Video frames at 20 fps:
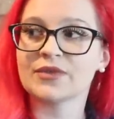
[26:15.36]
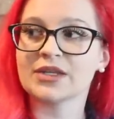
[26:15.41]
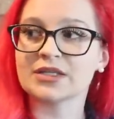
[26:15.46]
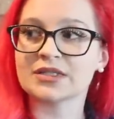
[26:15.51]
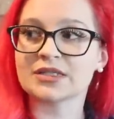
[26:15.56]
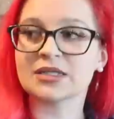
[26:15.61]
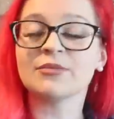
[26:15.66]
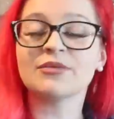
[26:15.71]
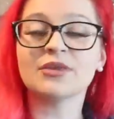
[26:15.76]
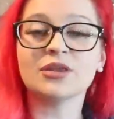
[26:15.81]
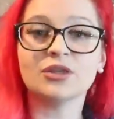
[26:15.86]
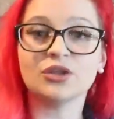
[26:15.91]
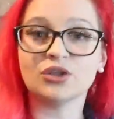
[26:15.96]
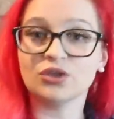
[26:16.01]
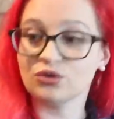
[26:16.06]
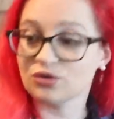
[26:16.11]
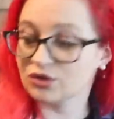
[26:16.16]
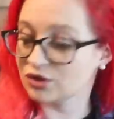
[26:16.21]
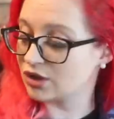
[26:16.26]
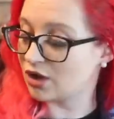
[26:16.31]
something that
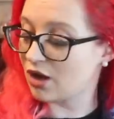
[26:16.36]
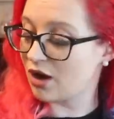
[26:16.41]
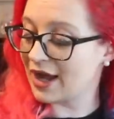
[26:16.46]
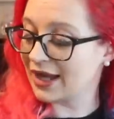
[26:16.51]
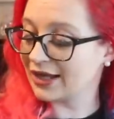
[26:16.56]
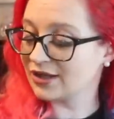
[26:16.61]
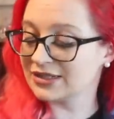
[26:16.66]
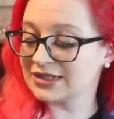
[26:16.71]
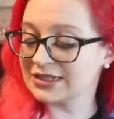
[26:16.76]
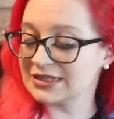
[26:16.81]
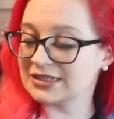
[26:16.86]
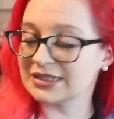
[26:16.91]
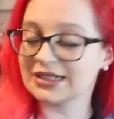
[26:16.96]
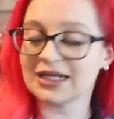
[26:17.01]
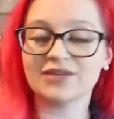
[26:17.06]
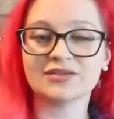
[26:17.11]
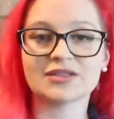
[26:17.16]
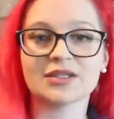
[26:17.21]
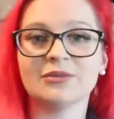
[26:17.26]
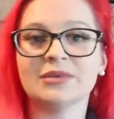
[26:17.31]
you could, I could easily
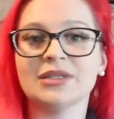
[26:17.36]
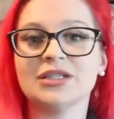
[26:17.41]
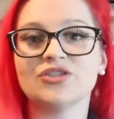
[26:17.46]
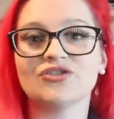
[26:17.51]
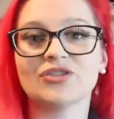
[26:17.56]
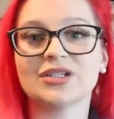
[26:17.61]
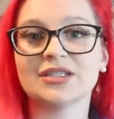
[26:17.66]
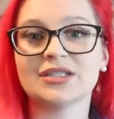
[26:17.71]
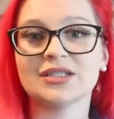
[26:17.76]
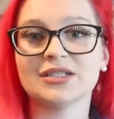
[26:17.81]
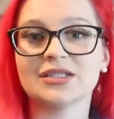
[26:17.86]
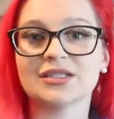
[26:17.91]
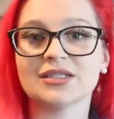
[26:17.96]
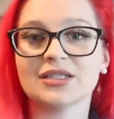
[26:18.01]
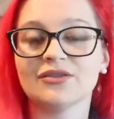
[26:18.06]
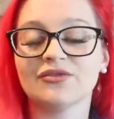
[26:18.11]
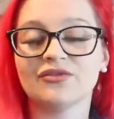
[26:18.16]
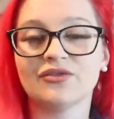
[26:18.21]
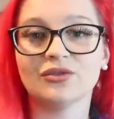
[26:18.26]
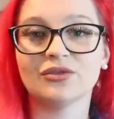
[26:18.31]
have some of these dresses
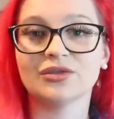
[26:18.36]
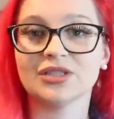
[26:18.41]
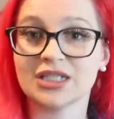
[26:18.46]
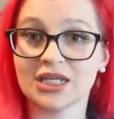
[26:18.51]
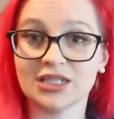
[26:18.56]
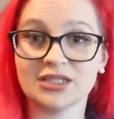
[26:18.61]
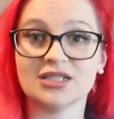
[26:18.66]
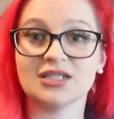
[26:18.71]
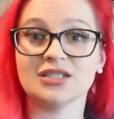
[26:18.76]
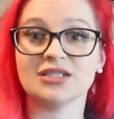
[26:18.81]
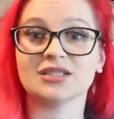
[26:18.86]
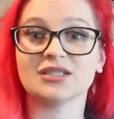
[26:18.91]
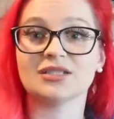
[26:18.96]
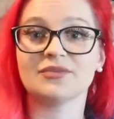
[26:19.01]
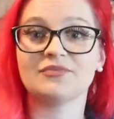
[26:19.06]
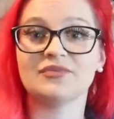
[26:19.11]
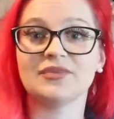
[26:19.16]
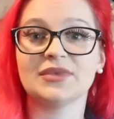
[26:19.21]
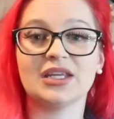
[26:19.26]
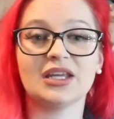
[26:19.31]
for ten years.
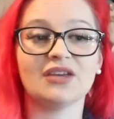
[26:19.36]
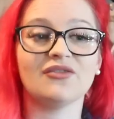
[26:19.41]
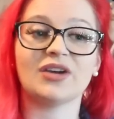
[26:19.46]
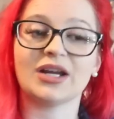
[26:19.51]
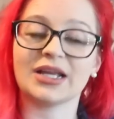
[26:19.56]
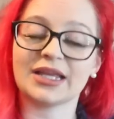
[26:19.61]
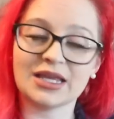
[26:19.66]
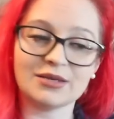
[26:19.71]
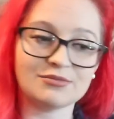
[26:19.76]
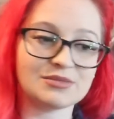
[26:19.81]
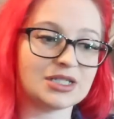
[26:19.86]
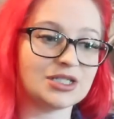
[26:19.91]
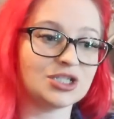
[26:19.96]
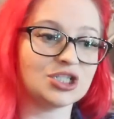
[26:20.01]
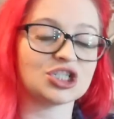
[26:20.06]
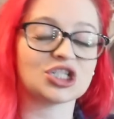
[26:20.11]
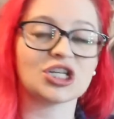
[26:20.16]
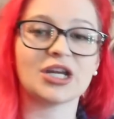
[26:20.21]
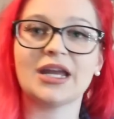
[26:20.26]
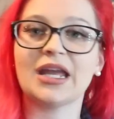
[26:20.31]
If I kept in
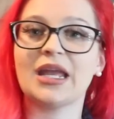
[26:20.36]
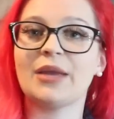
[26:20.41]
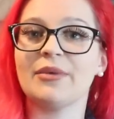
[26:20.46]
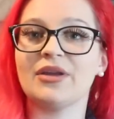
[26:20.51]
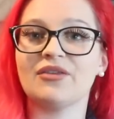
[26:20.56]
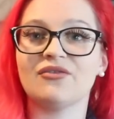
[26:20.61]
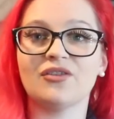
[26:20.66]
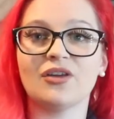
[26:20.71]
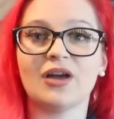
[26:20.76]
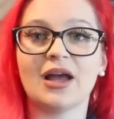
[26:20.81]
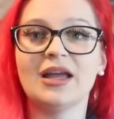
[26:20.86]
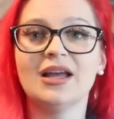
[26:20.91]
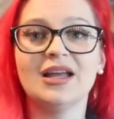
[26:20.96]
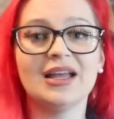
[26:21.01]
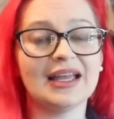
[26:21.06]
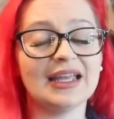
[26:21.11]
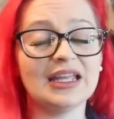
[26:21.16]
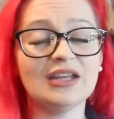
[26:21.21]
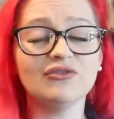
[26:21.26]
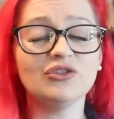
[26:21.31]
shape, if like,
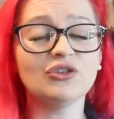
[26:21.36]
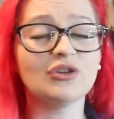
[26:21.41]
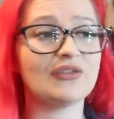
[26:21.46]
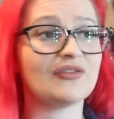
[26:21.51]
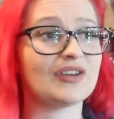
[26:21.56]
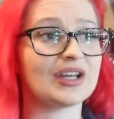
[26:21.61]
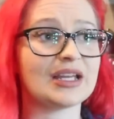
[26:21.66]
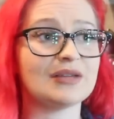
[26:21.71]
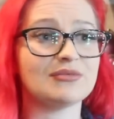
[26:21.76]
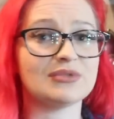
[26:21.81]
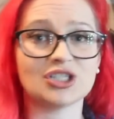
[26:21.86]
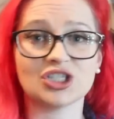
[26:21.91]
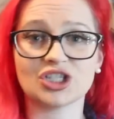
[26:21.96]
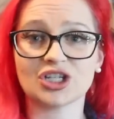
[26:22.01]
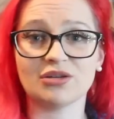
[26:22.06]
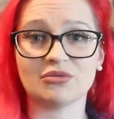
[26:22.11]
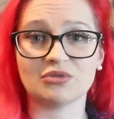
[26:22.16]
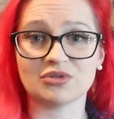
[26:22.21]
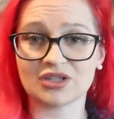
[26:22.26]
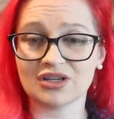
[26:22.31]
even not if I kept in
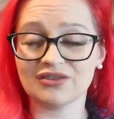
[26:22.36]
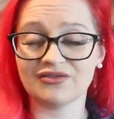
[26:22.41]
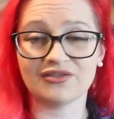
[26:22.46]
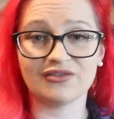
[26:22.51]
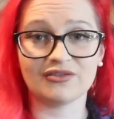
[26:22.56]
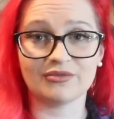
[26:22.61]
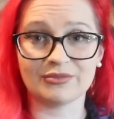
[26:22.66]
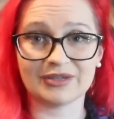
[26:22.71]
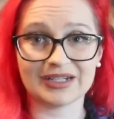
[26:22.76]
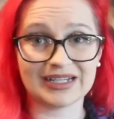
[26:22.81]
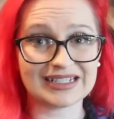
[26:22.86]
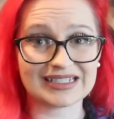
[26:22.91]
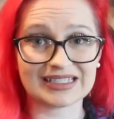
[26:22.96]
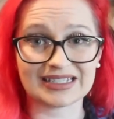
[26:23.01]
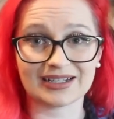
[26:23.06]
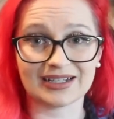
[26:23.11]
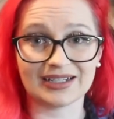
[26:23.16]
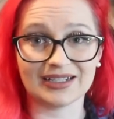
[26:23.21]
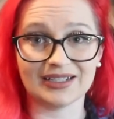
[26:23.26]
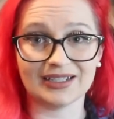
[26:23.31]
shape, because half of them are
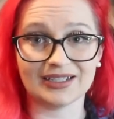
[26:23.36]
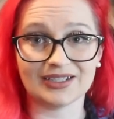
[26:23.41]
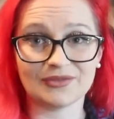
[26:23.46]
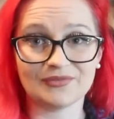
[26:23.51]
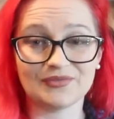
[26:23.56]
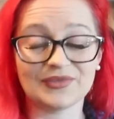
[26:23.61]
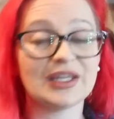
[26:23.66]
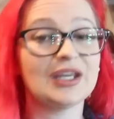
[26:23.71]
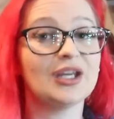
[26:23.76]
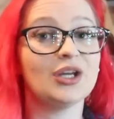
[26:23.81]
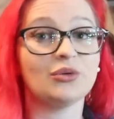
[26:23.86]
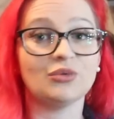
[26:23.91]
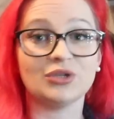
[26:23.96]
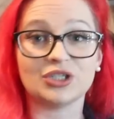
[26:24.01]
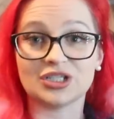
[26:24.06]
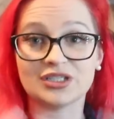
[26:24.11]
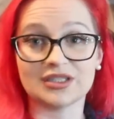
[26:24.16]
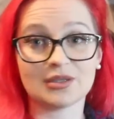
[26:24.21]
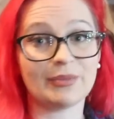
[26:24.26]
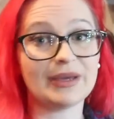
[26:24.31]
elasticated, which
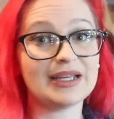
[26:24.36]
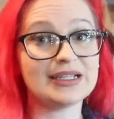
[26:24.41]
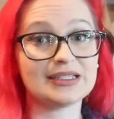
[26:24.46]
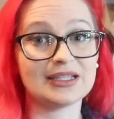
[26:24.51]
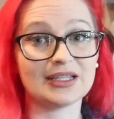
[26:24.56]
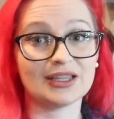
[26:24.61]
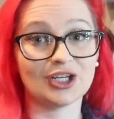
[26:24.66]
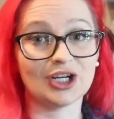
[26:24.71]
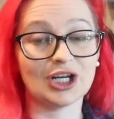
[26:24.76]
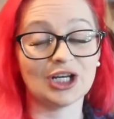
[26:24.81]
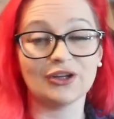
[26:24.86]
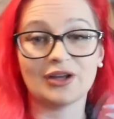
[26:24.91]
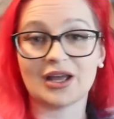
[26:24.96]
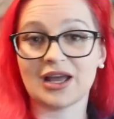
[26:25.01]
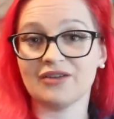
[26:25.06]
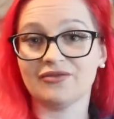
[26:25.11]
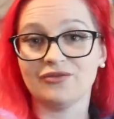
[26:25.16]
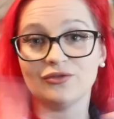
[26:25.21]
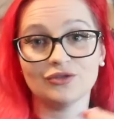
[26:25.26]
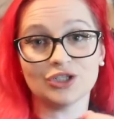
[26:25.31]
is the best thing that I look
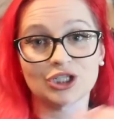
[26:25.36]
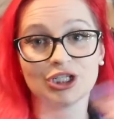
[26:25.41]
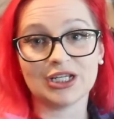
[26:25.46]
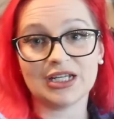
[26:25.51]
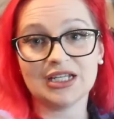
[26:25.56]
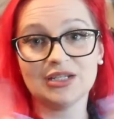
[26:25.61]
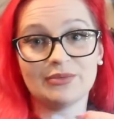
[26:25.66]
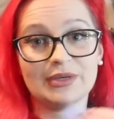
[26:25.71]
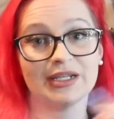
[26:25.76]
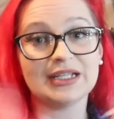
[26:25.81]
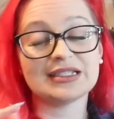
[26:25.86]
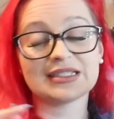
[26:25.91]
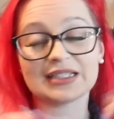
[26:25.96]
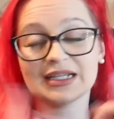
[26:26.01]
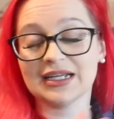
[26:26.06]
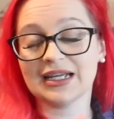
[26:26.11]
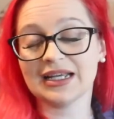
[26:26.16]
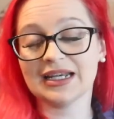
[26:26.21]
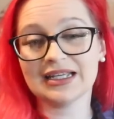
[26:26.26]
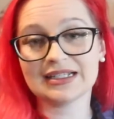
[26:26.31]
out for. Sheared, please
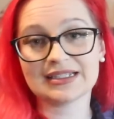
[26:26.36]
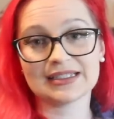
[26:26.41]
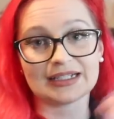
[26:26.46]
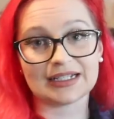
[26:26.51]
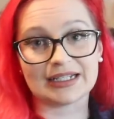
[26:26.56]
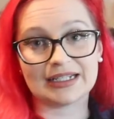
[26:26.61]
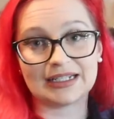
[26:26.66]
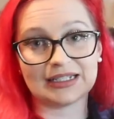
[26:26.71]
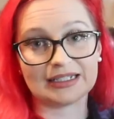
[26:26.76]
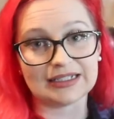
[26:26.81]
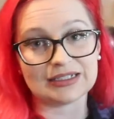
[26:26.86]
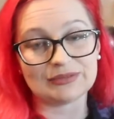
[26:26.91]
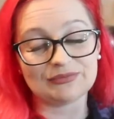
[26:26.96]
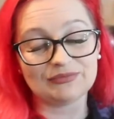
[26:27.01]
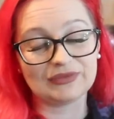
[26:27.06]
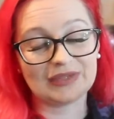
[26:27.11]
say elasticated.